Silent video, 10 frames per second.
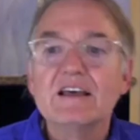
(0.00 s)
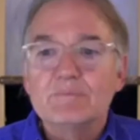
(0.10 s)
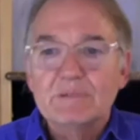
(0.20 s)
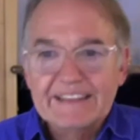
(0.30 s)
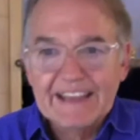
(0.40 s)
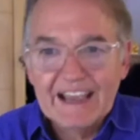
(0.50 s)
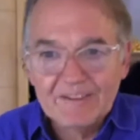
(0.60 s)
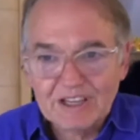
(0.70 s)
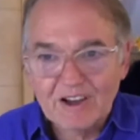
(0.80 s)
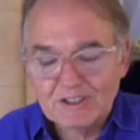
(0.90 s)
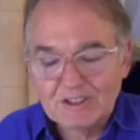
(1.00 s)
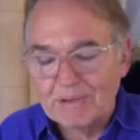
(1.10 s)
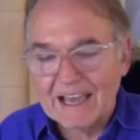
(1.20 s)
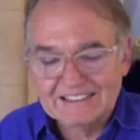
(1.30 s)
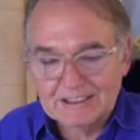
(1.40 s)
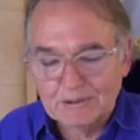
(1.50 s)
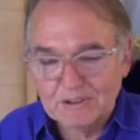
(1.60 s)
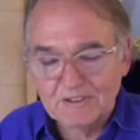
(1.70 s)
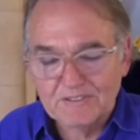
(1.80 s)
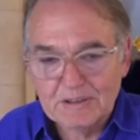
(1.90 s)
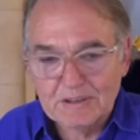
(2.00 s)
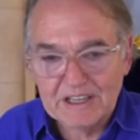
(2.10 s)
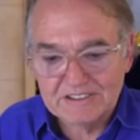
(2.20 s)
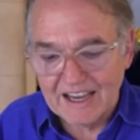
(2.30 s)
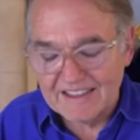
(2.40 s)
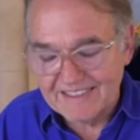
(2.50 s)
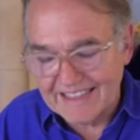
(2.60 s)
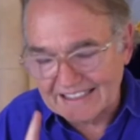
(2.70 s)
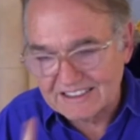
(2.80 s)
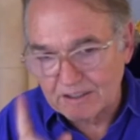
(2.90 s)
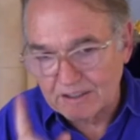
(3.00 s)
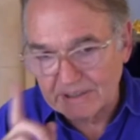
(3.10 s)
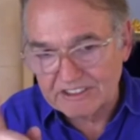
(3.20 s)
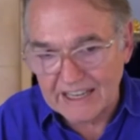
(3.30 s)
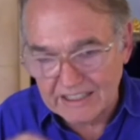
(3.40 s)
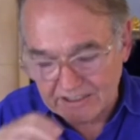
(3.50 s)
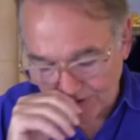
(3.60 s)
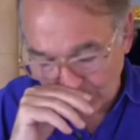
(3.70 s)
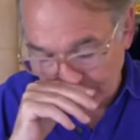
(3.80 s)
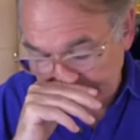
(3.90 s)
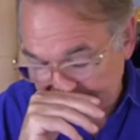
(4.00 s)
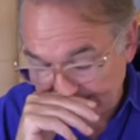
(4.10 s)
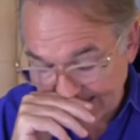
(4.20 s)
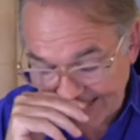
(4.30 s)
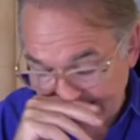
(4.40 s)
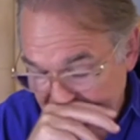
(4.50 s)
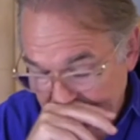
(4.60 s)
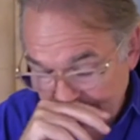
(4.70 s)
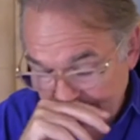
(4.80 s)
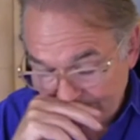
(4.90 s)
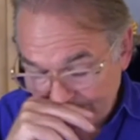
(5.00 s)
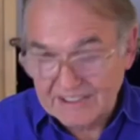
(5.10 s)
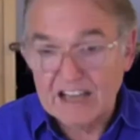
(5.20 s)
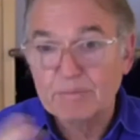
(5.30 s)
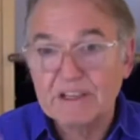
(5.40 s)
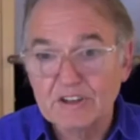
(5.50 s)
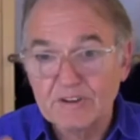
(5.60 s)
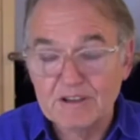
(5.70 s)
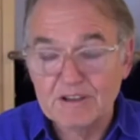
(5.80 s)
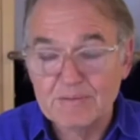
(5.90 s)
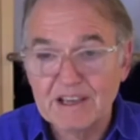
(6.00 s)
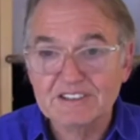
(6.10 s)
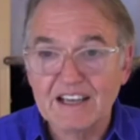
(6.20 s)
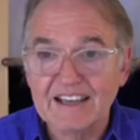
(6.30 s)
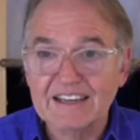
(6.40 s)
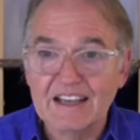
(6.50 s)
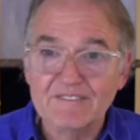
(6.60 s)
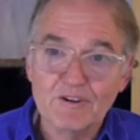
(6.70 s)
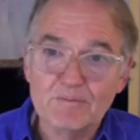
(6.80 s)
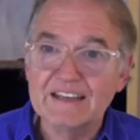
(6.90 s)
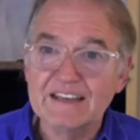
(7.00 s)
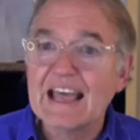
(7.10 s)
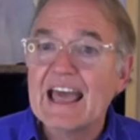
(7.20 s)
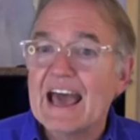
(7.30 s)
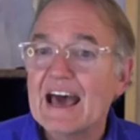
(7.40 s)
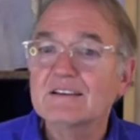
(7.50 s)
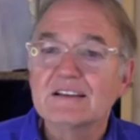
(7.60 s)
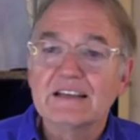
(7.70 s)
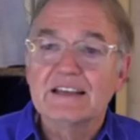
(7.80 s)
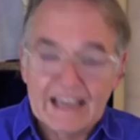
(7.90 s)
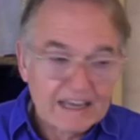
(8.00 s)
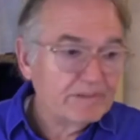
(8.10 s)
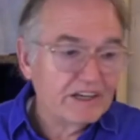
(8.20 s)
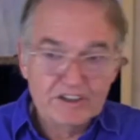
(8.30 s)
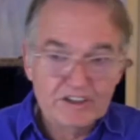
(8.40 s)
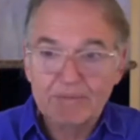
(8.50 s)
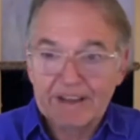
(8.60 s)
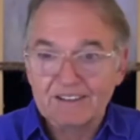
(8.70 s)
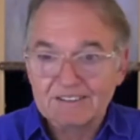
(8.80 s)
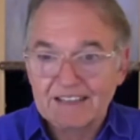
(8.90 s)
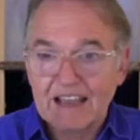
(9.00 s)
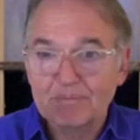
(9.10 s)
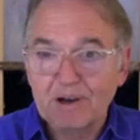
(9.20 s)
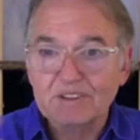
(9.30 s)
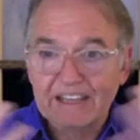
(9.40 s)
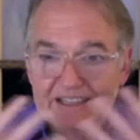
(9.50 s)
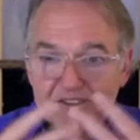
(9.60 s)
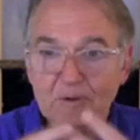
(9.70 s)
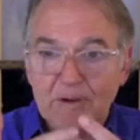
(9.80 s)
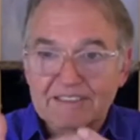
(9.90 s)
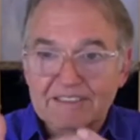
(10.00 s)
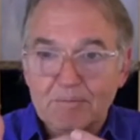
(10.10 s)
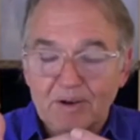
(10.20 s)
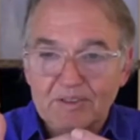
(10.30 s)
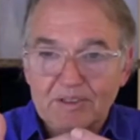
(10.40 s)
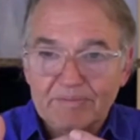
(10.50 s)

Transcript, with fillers: but they have to also balance it with their female side. That's the big challenge for women today, is how to be on your female side, and for men, how to and be on your male, have both, integrate them both.